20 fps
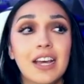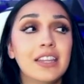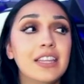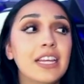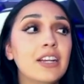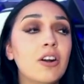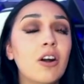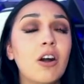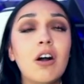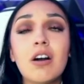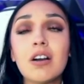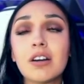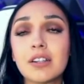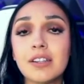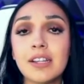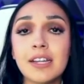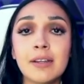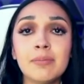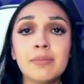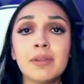they all
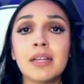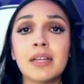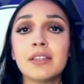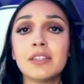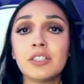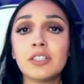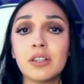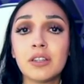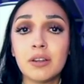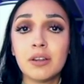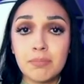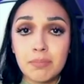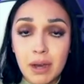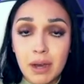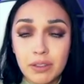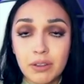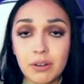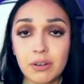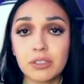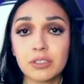claim that the
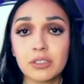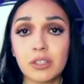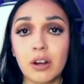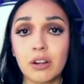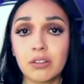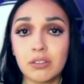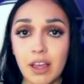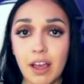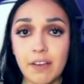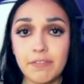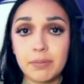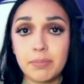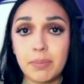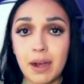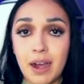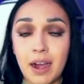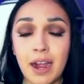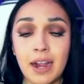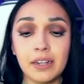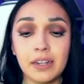mothers are left
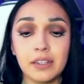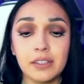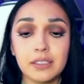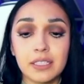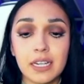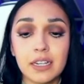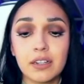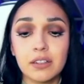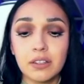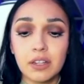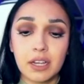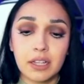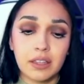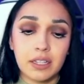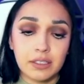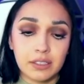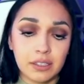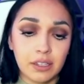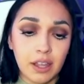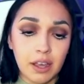behind. Take a look at
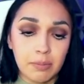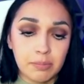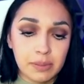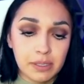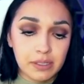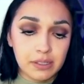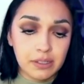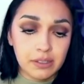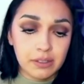these clips.